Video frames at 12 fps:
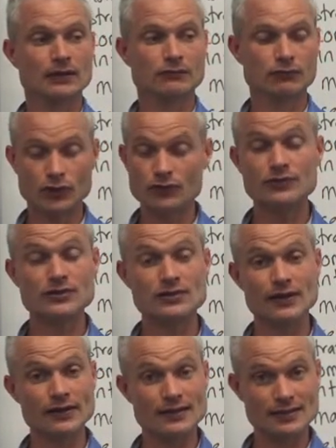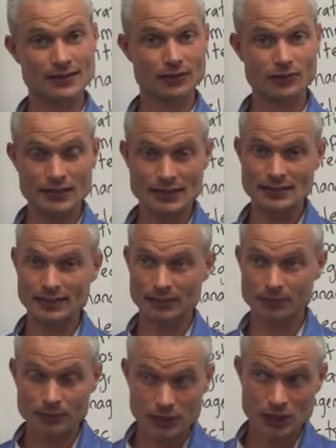roots. So there's an increasing
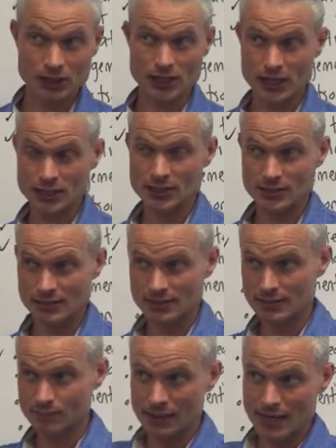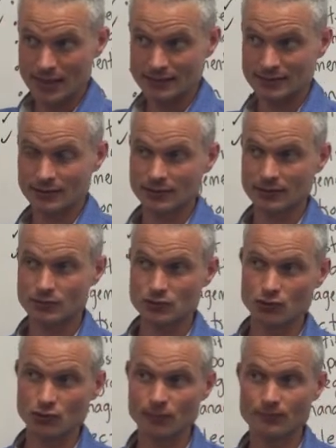appreciation that plants can
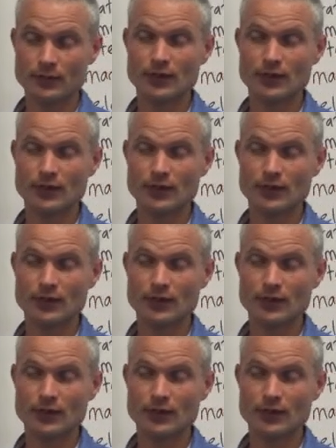absorb